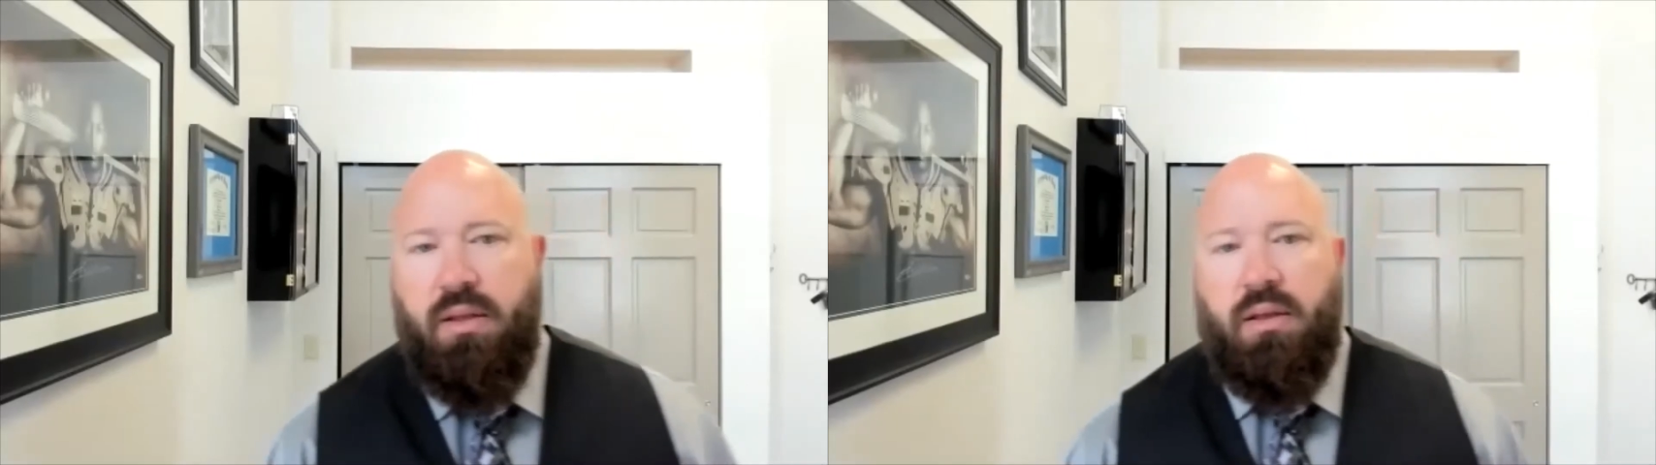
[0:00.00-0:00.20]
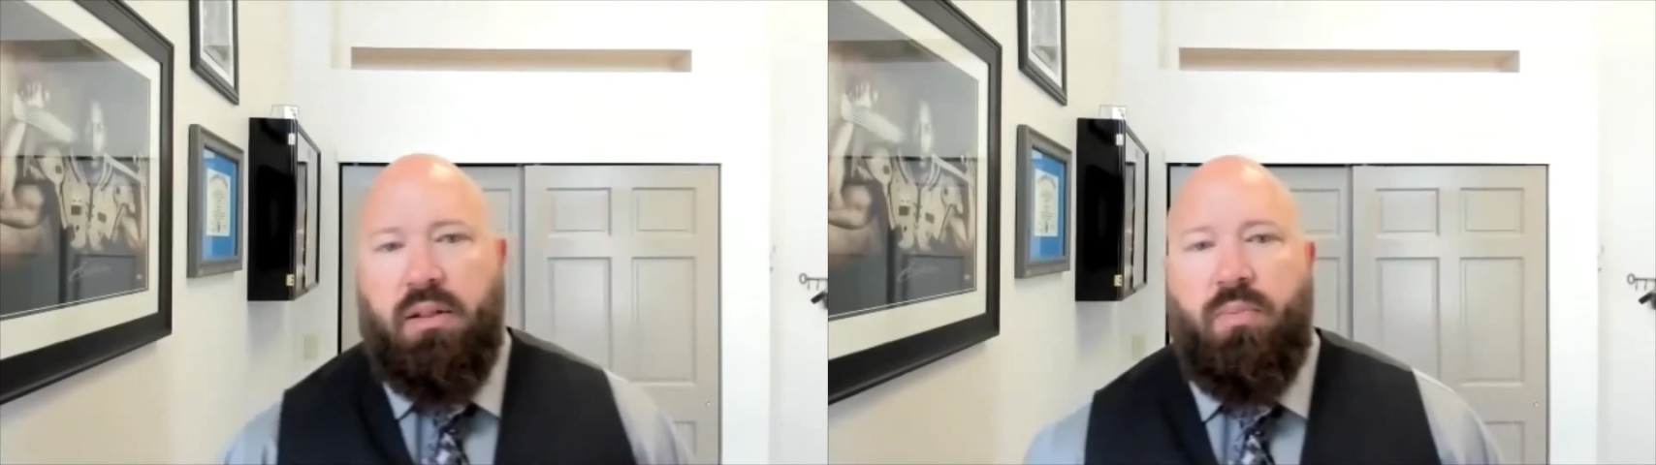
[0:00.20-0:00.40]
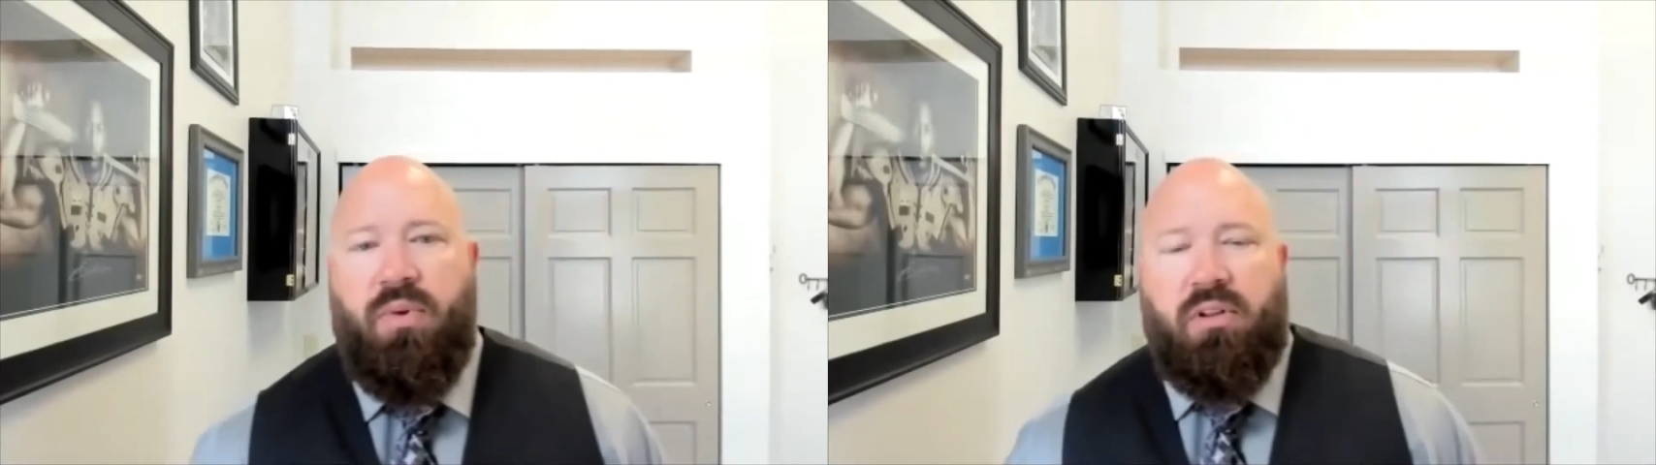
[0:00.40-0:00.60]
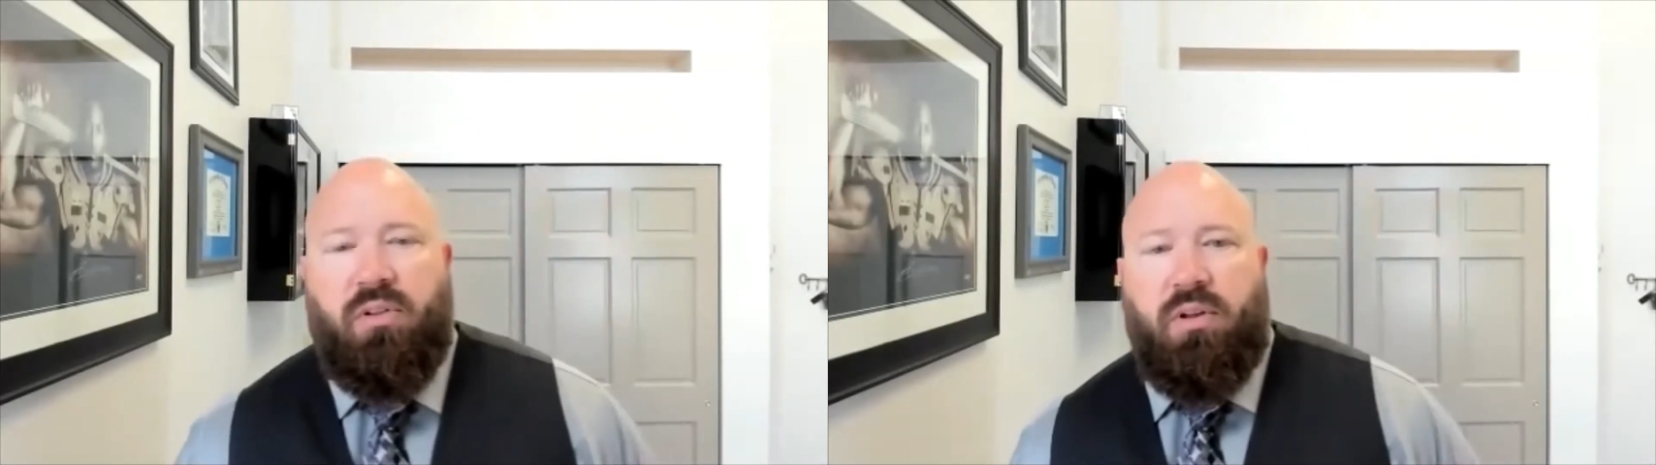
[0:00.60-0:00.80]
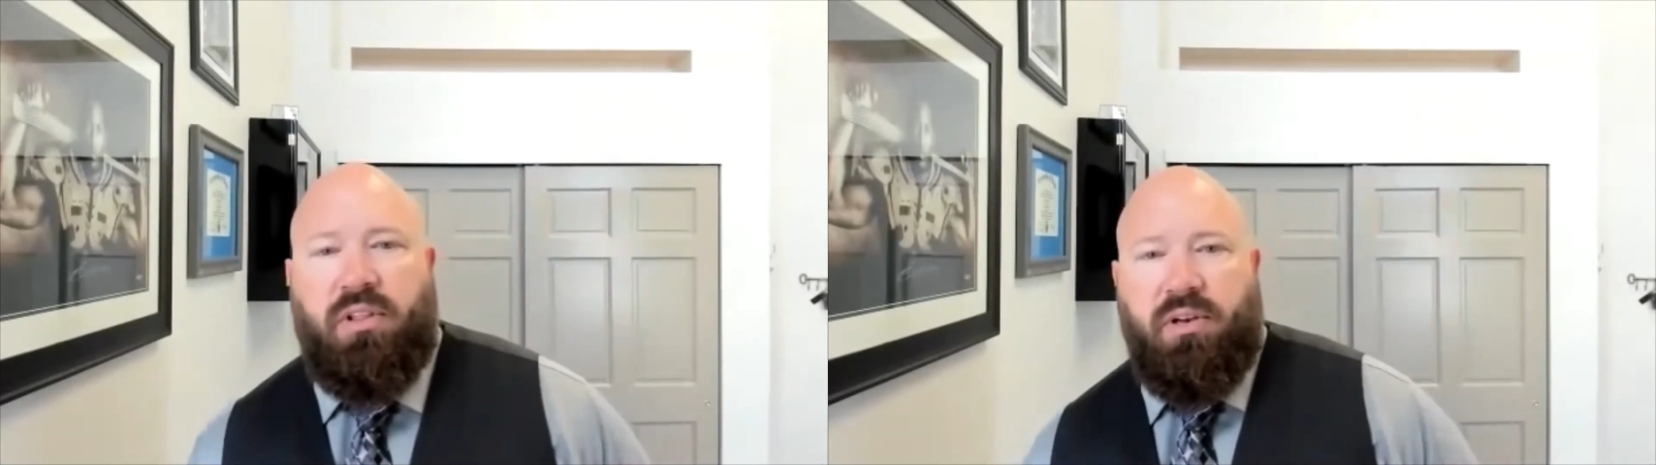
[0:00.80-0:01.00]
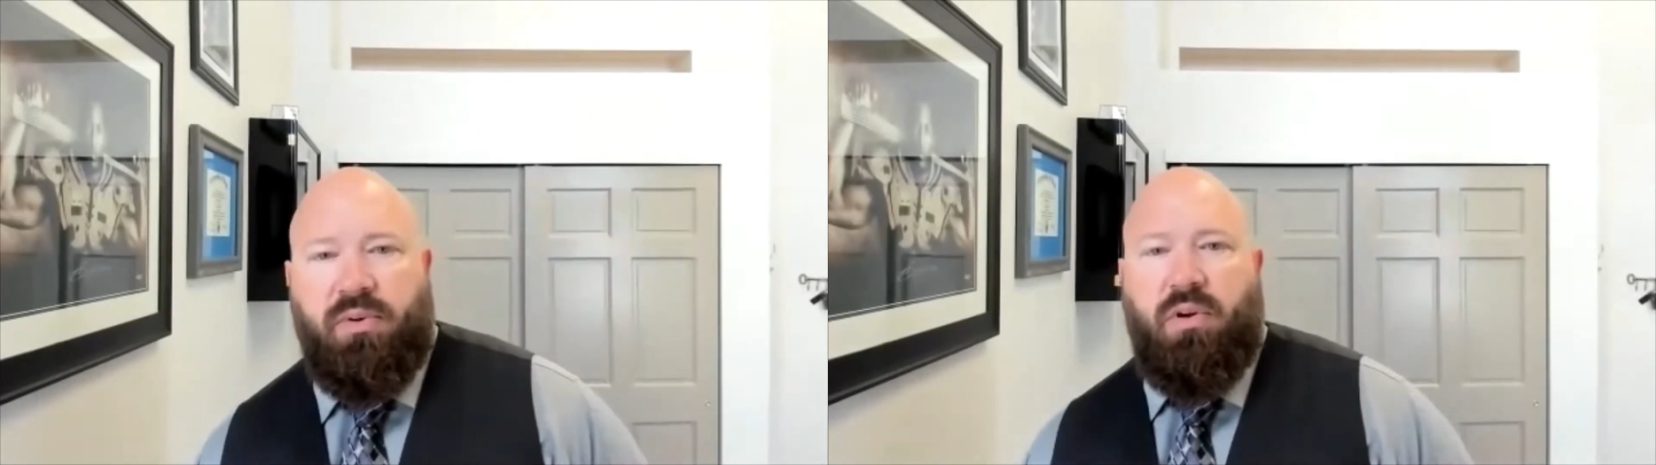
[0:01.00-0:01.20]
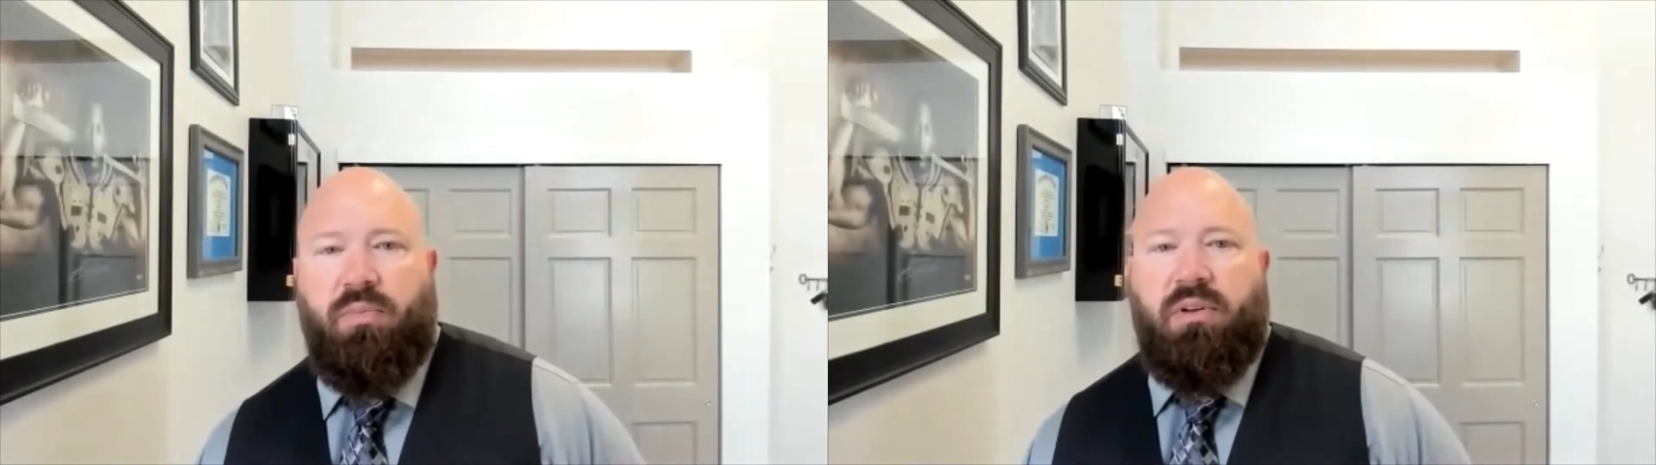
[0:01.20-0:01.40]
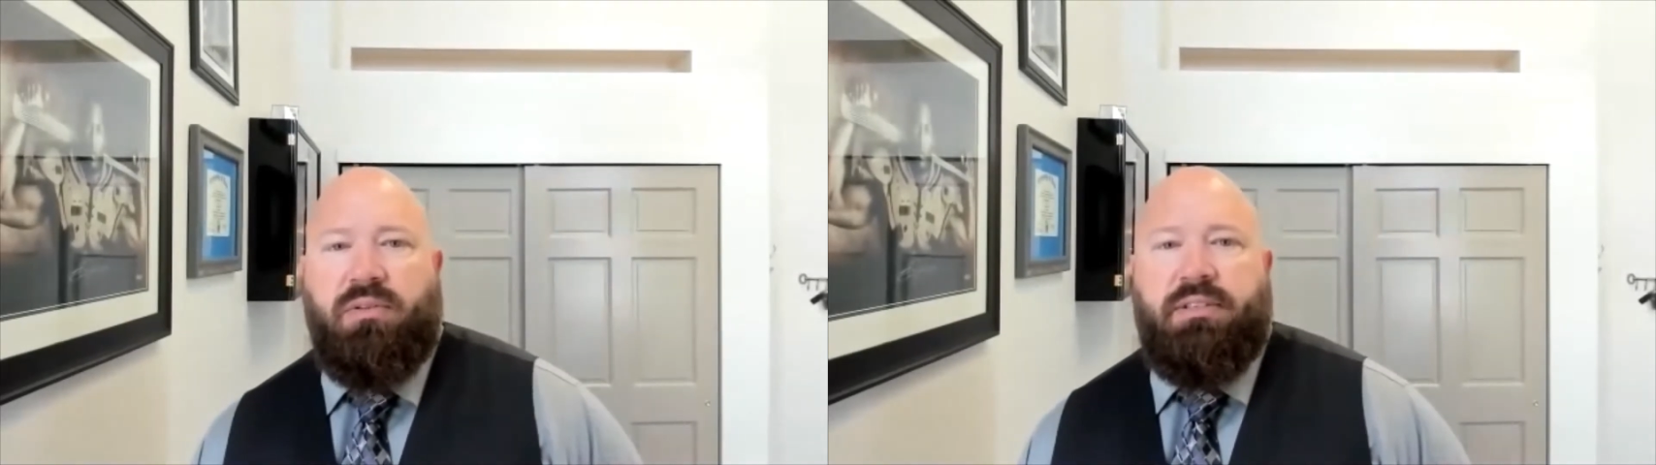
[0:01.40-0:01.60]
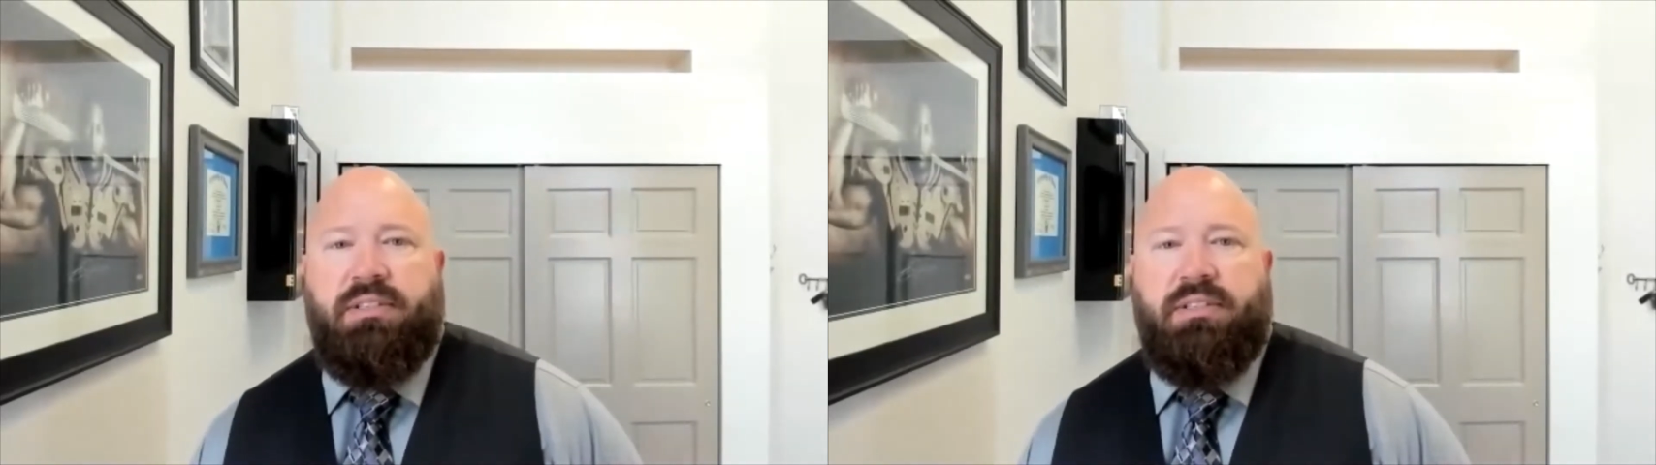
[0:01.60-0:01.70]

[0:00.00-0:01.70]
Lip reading: Hello, Mark Lloyd, Leader on Home Loans.